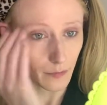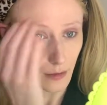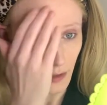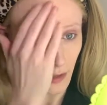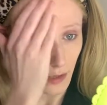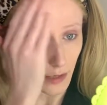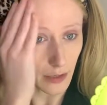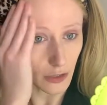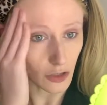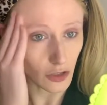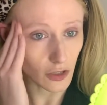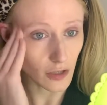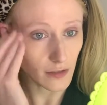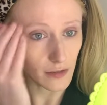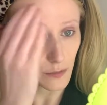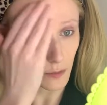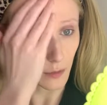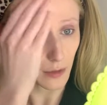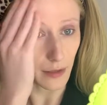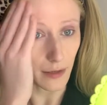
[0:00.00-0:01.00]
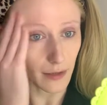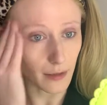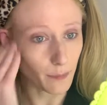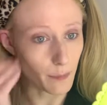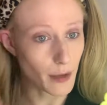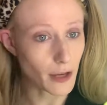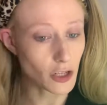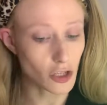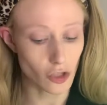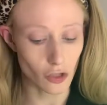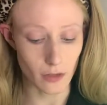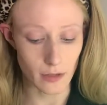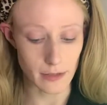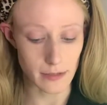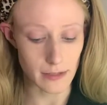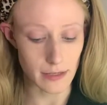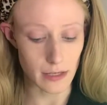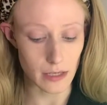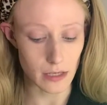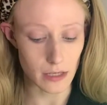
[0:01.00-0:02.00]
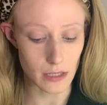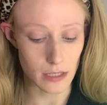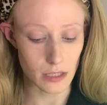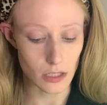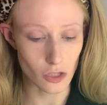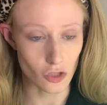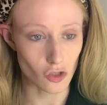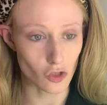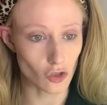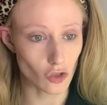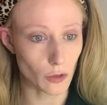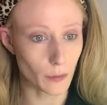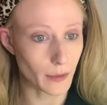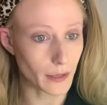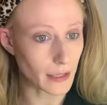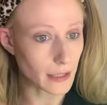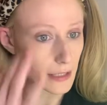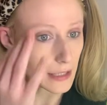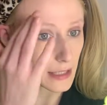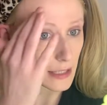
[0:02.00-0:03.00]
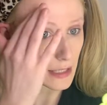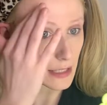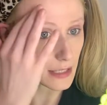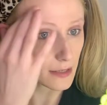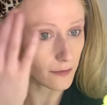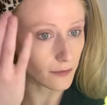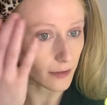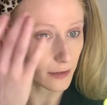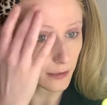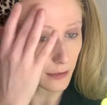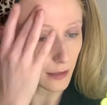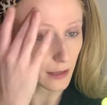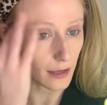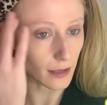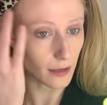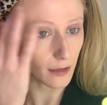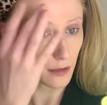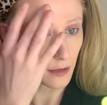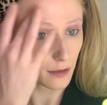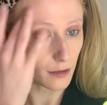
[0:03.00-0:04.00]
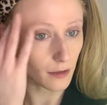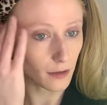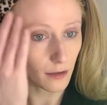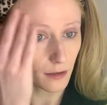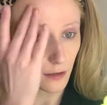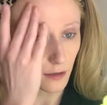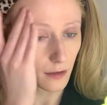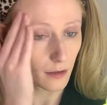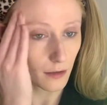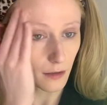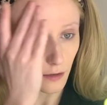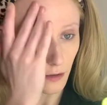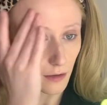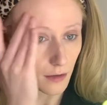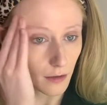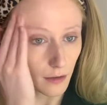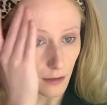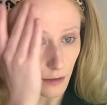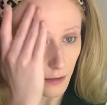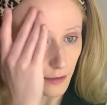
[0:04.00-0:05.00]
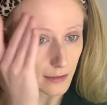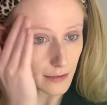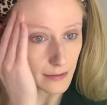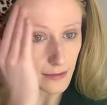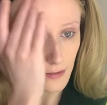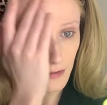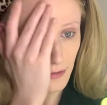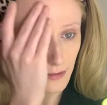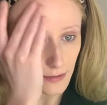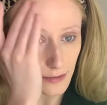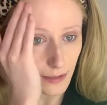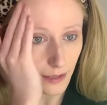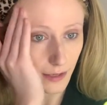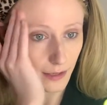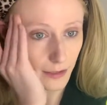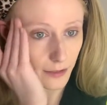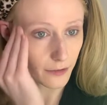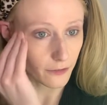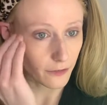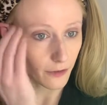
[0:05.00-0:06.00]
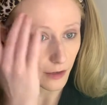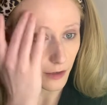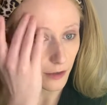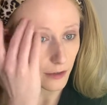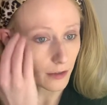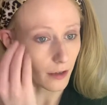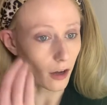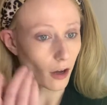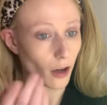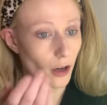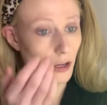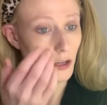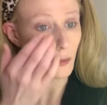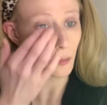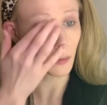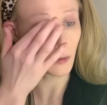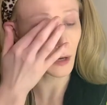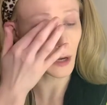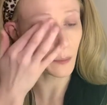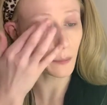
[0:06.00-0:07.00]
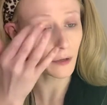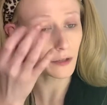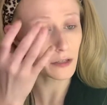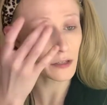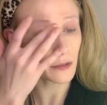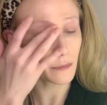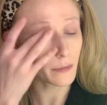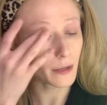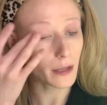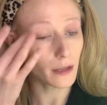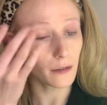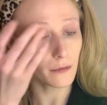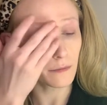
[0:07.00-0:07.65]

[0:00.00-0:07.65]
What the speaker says: I just want to make sure it's distributed evenly, because this is kind of an odd primer to me.